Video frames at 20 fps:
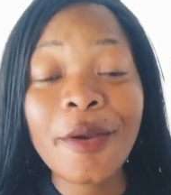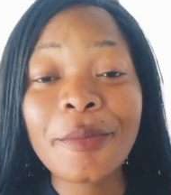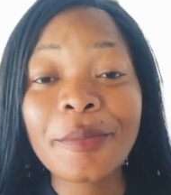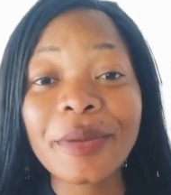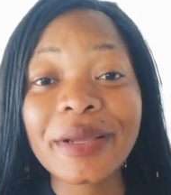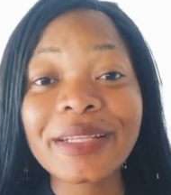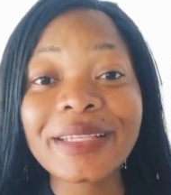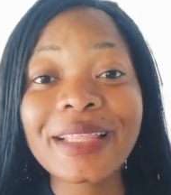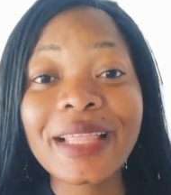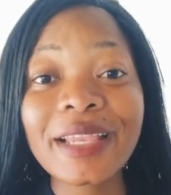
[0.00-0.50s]

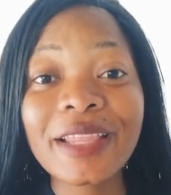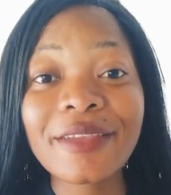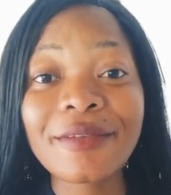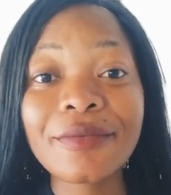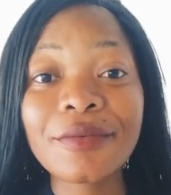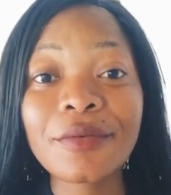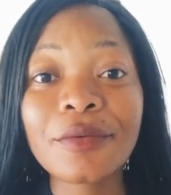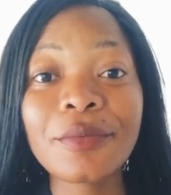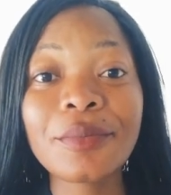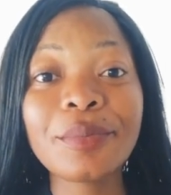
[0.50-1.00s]
But then
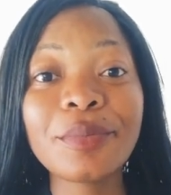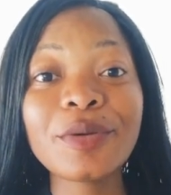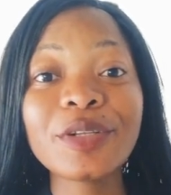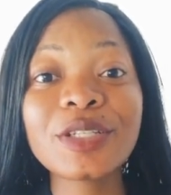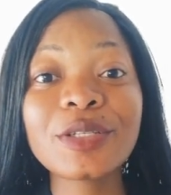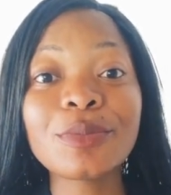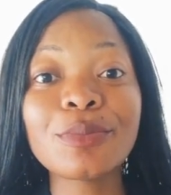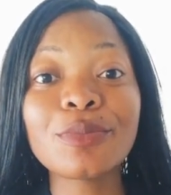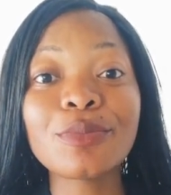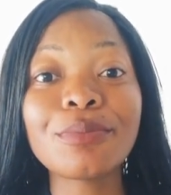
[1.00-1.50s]
if you
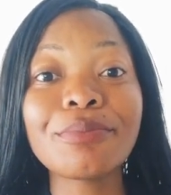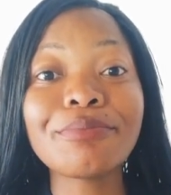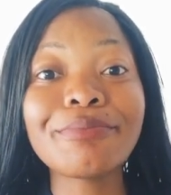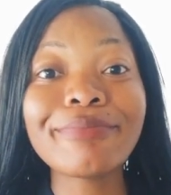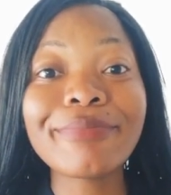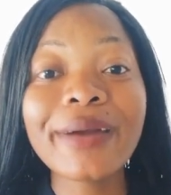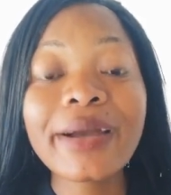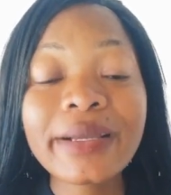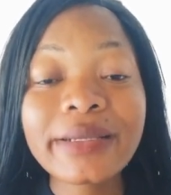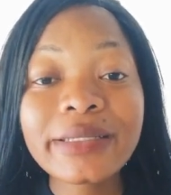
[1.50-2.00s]
put
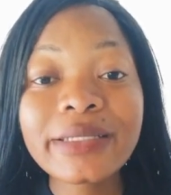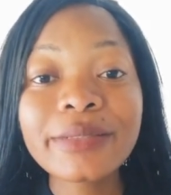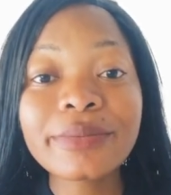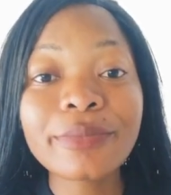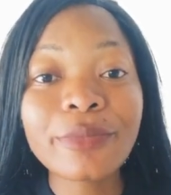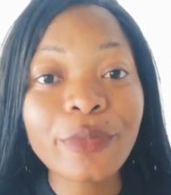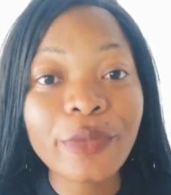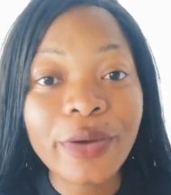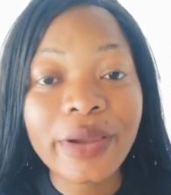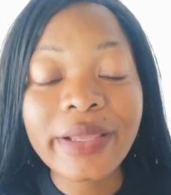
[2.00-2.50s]
much
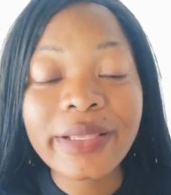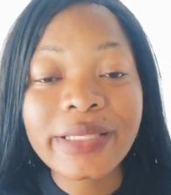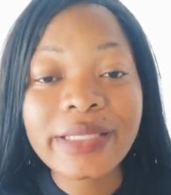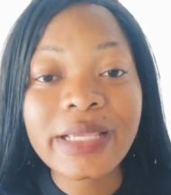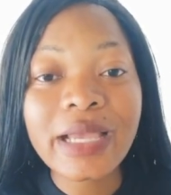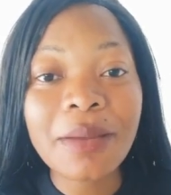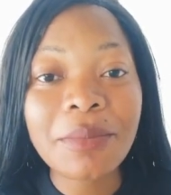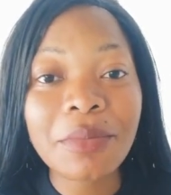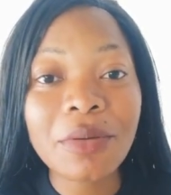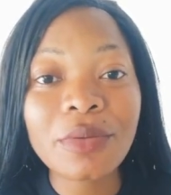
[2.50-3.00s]
words
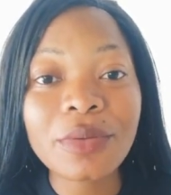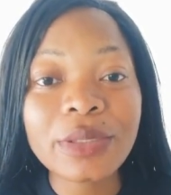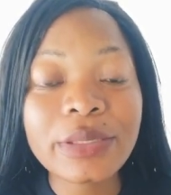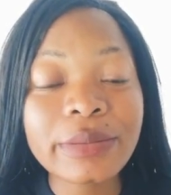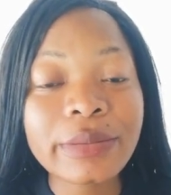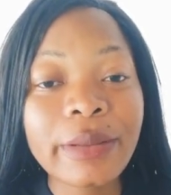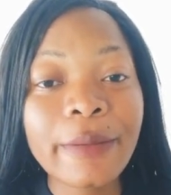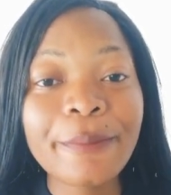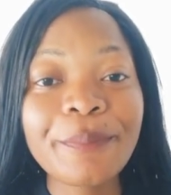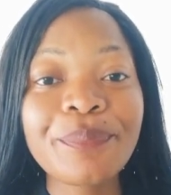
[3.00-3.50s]
about
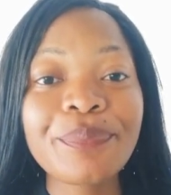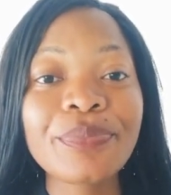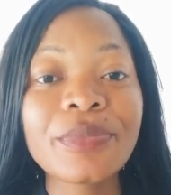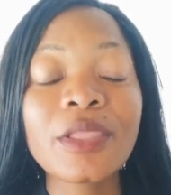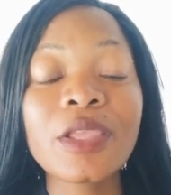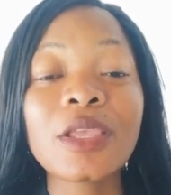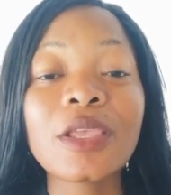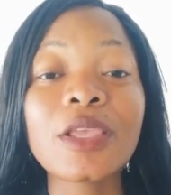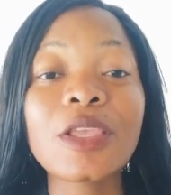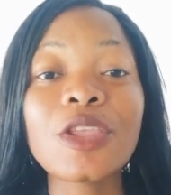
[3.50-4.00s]

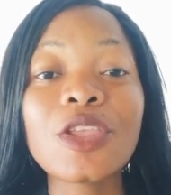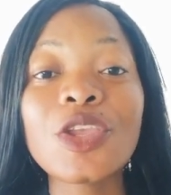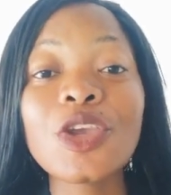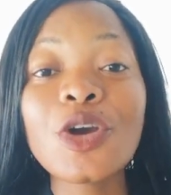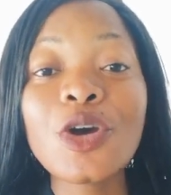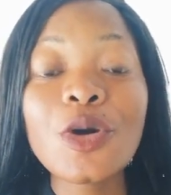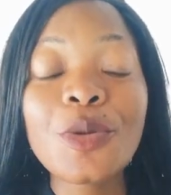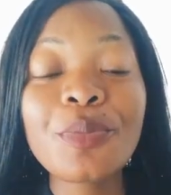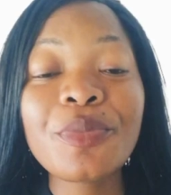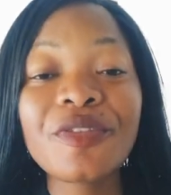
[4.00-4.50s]

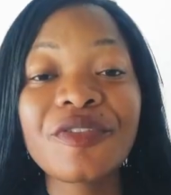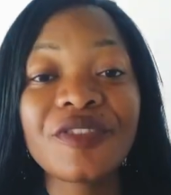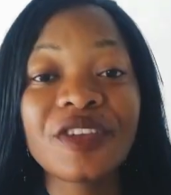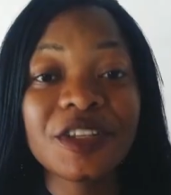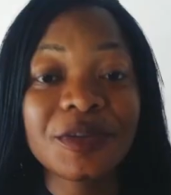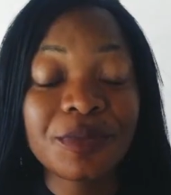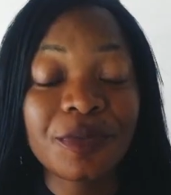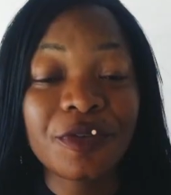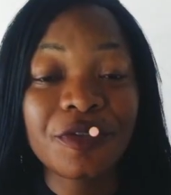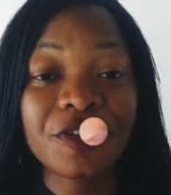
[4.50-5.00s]
your previous
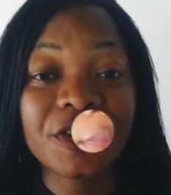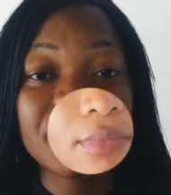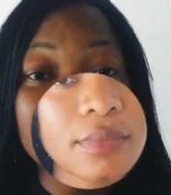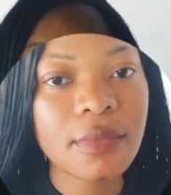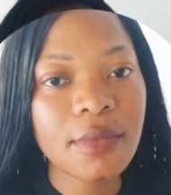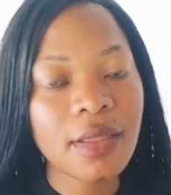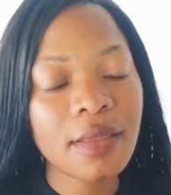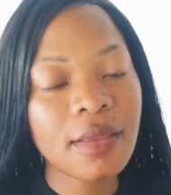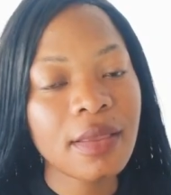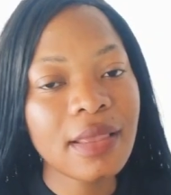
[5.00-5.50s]

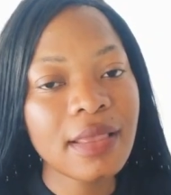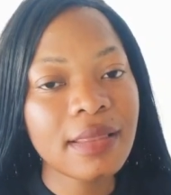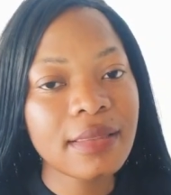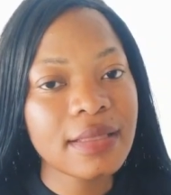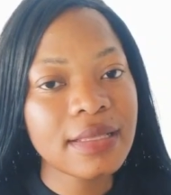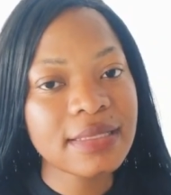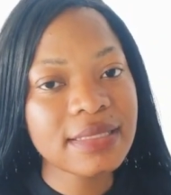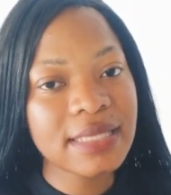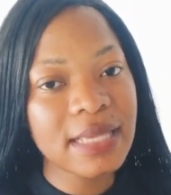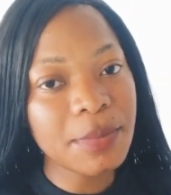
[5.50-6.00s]
profession,
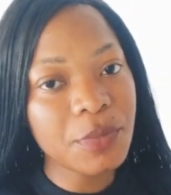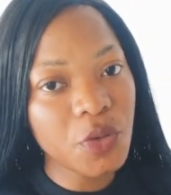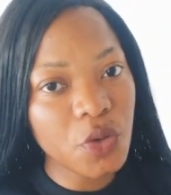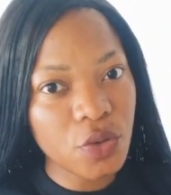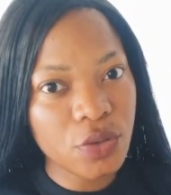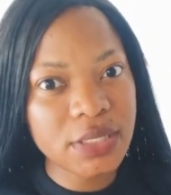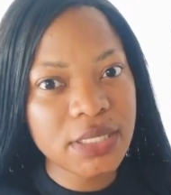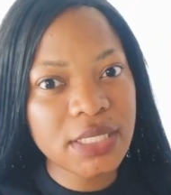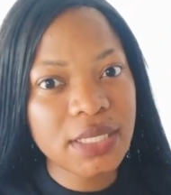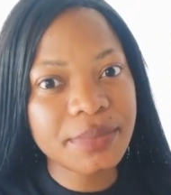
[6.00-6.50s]
the same
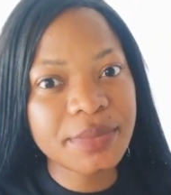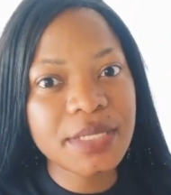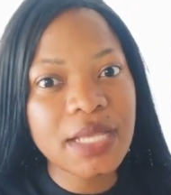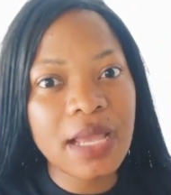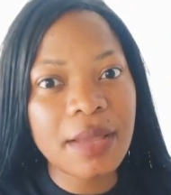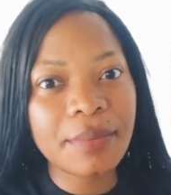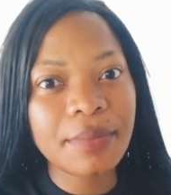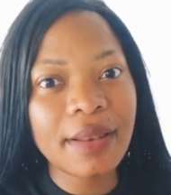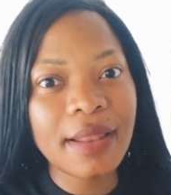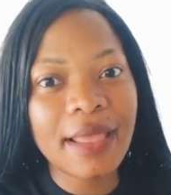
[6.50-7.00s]
concept
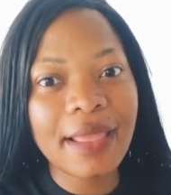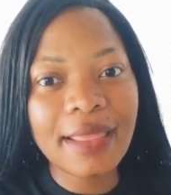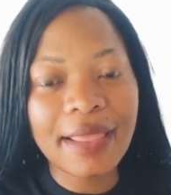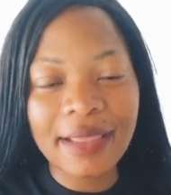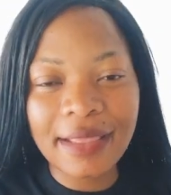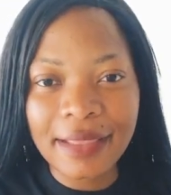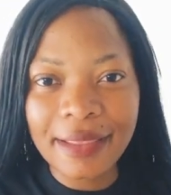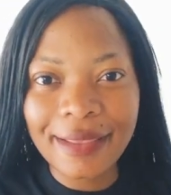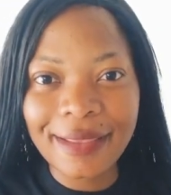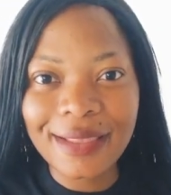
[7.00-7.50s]
apply
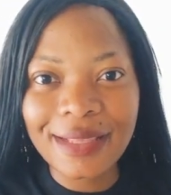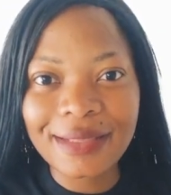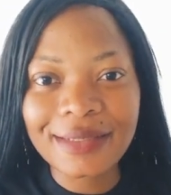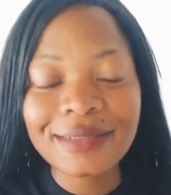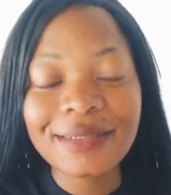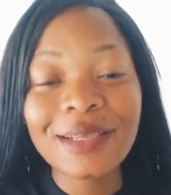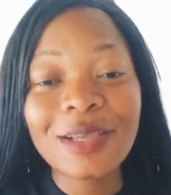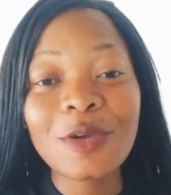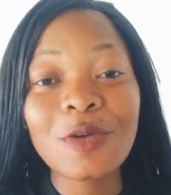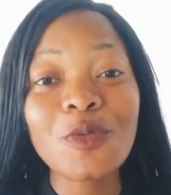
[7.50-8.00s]
again
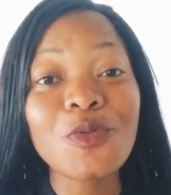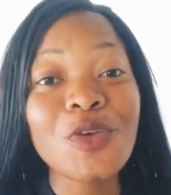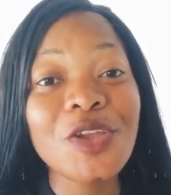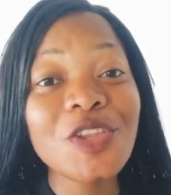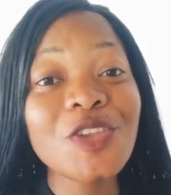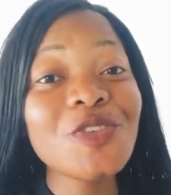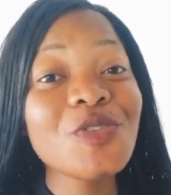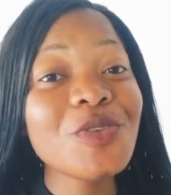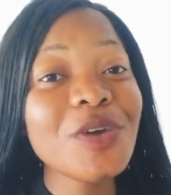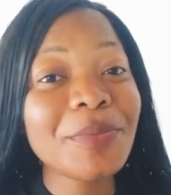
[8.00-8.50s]

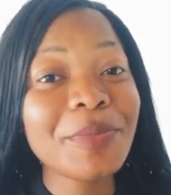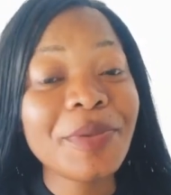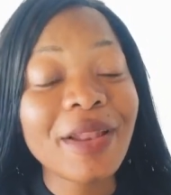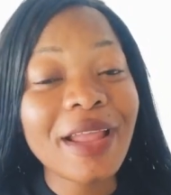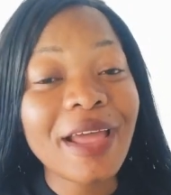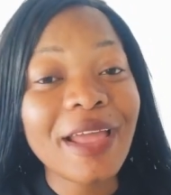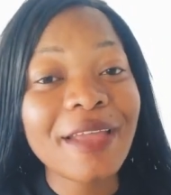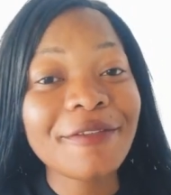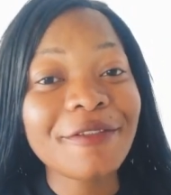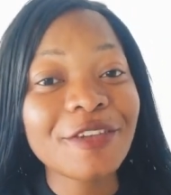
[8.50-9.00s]
when you
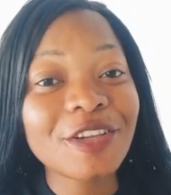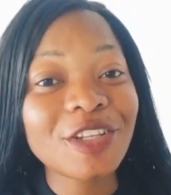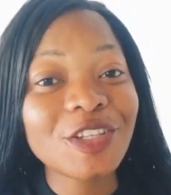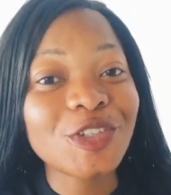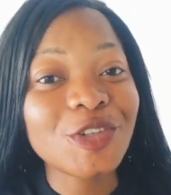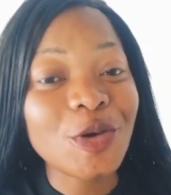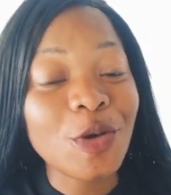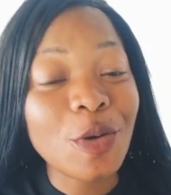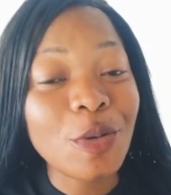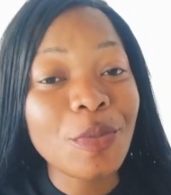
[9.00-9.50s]
apply for a
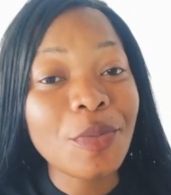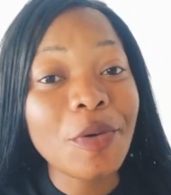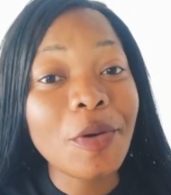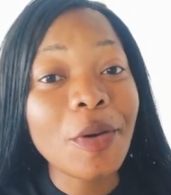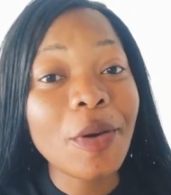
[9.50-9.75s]
job